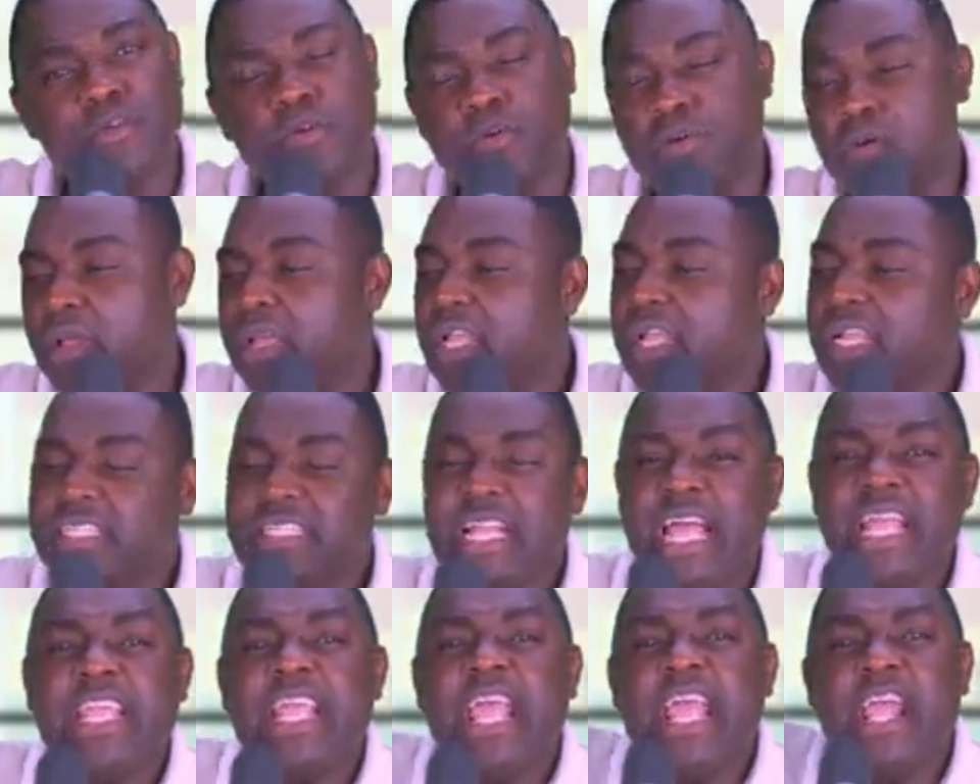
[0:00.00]
no.
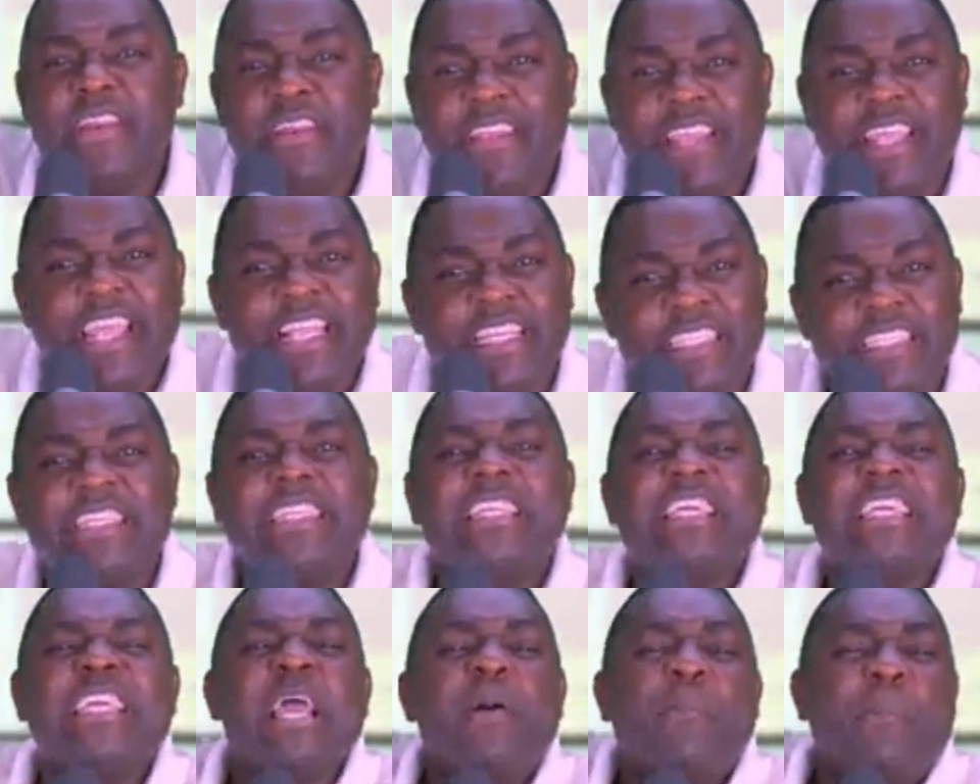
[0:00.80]
Na ye
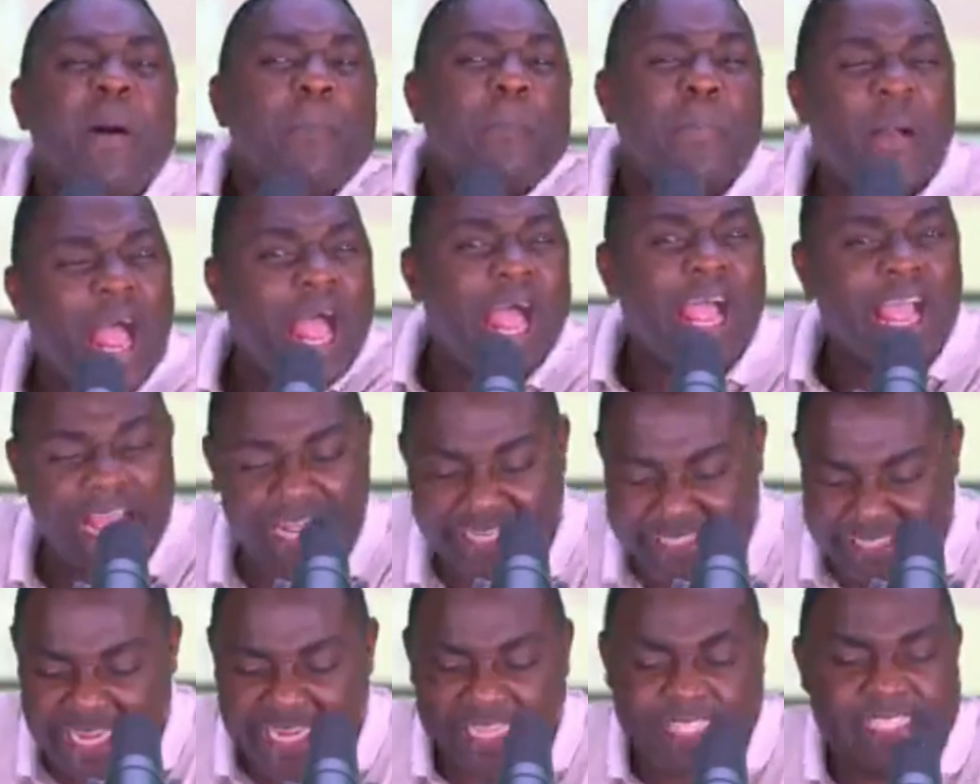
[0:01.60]
education ye papa e
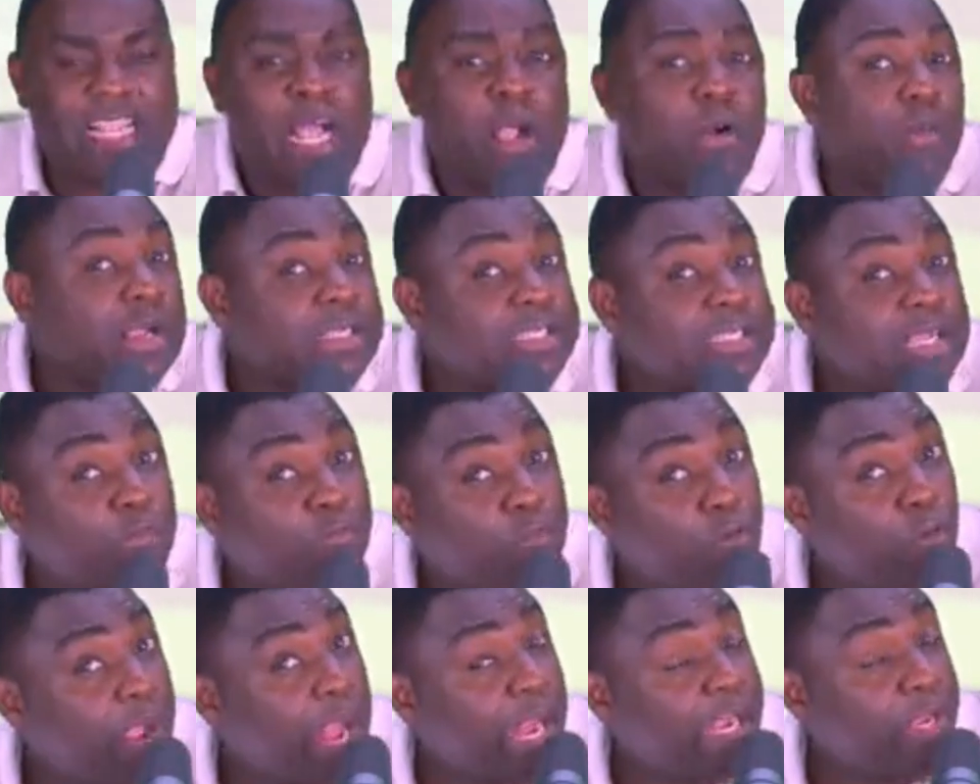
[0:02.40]
change sankwa si
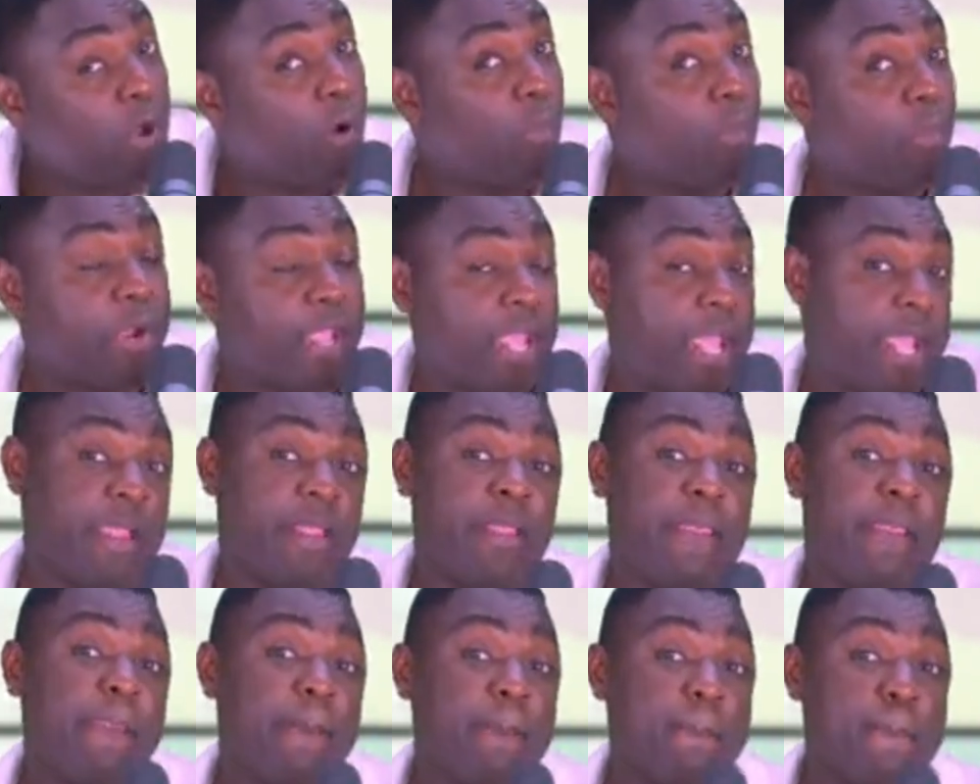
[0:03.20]
afu ya di omoye.
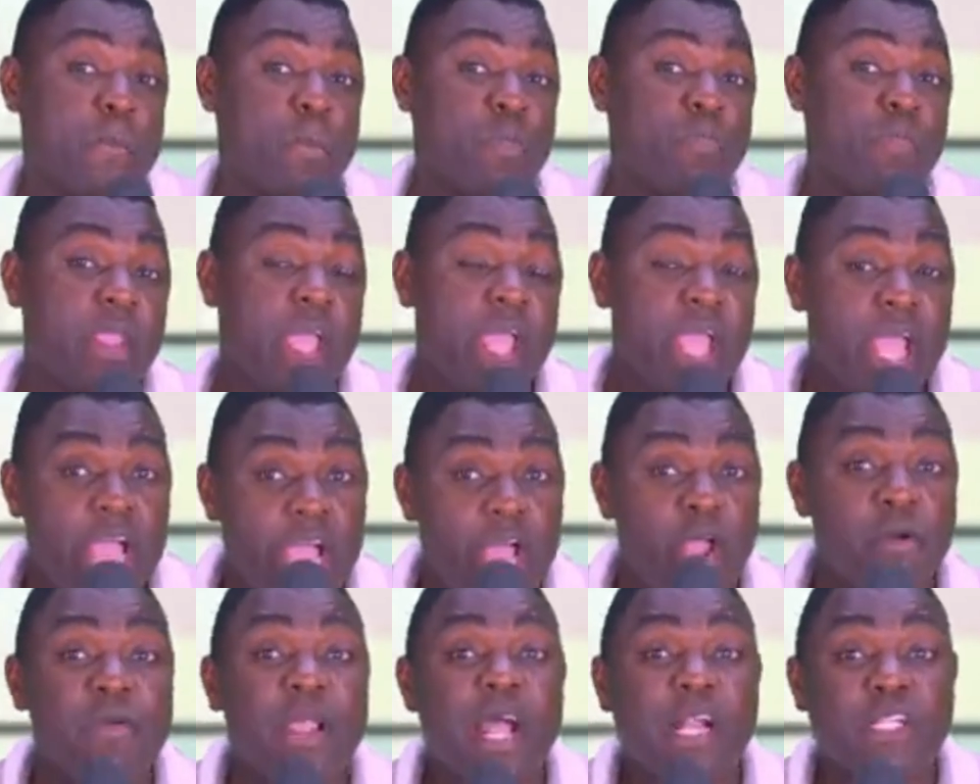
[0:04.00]

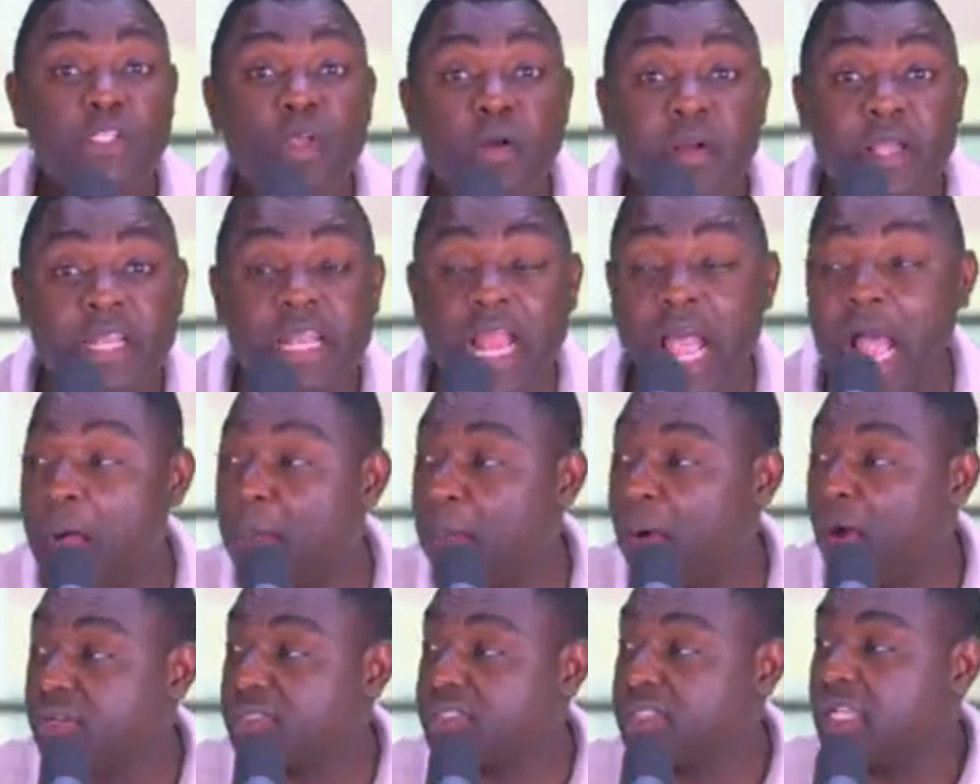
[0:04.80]
And we are talking
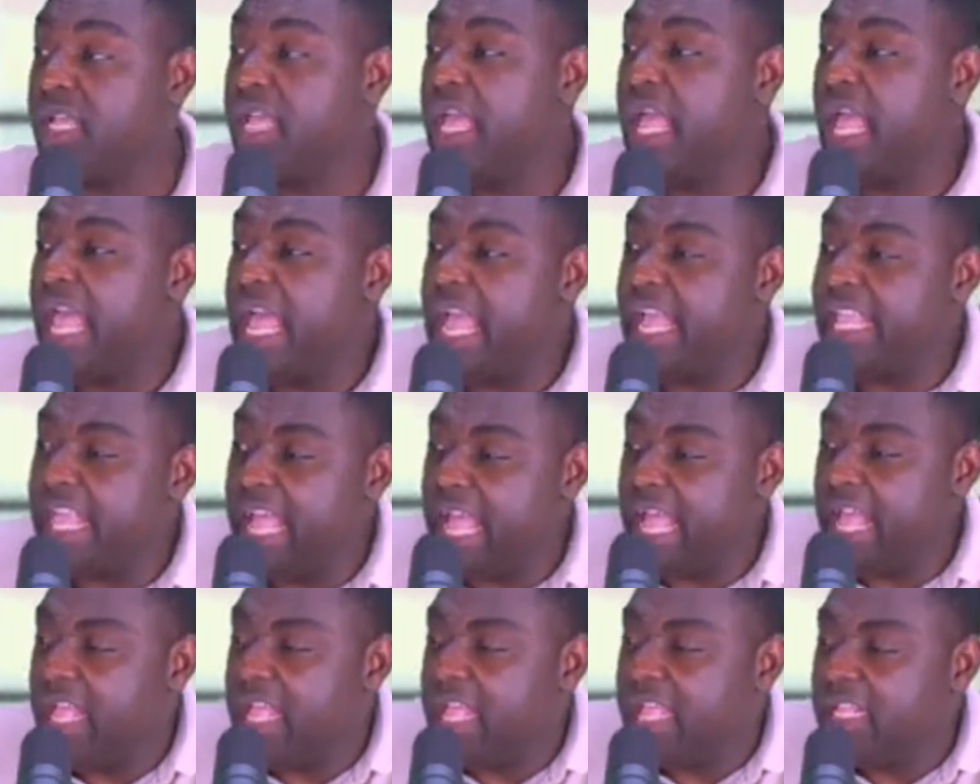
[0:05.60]
about
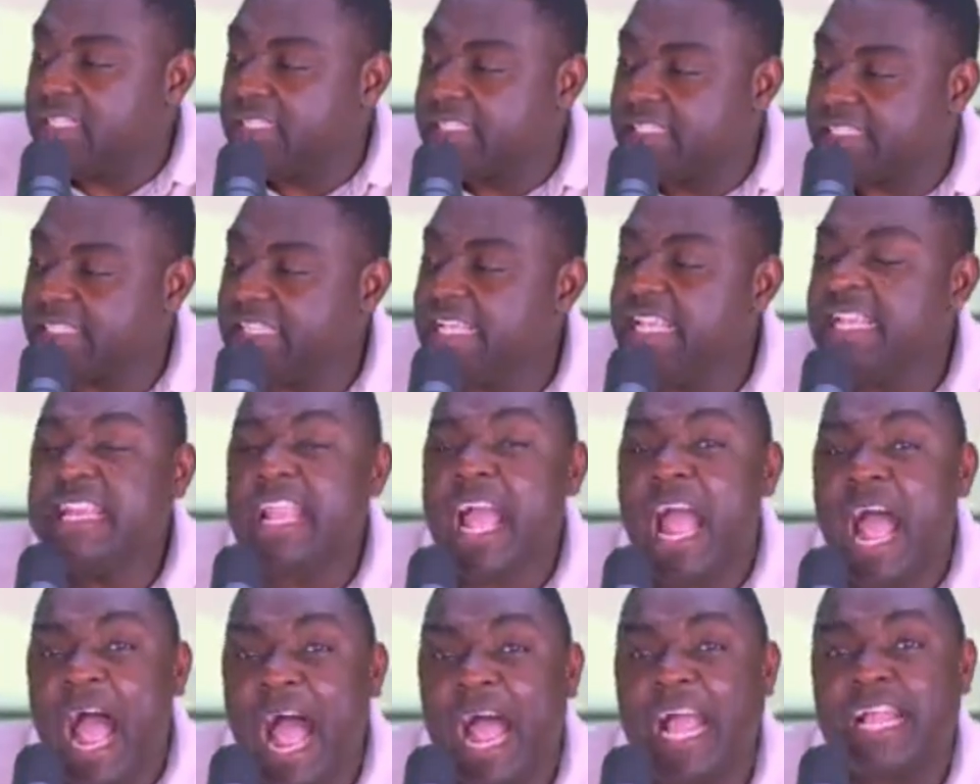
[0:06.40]
a
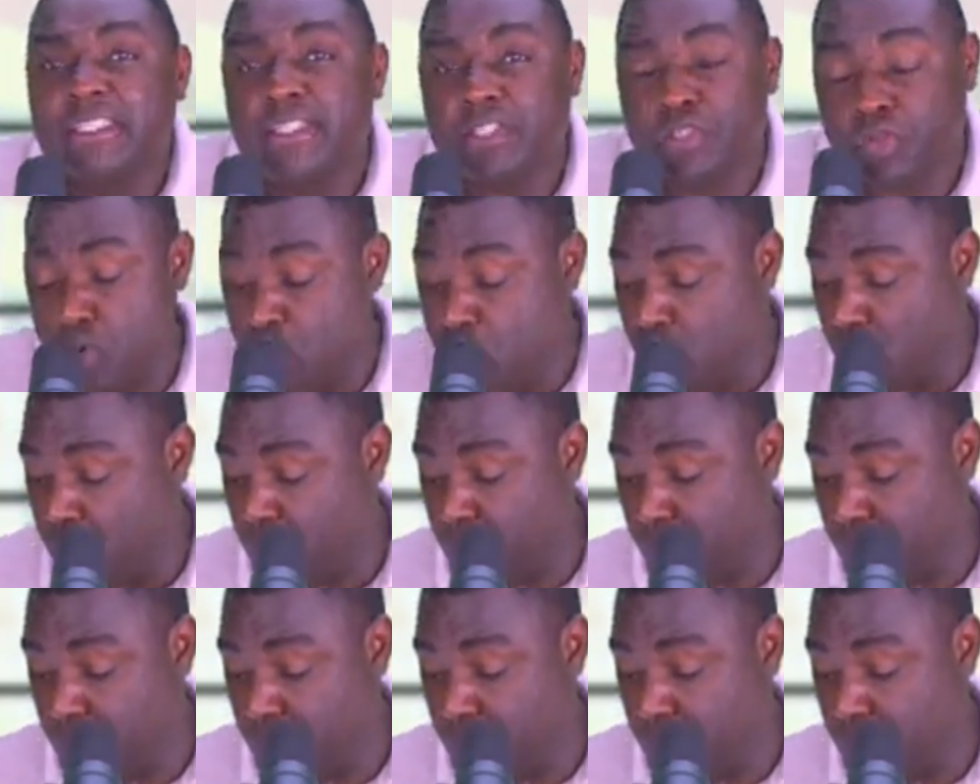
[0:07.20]
senior high school.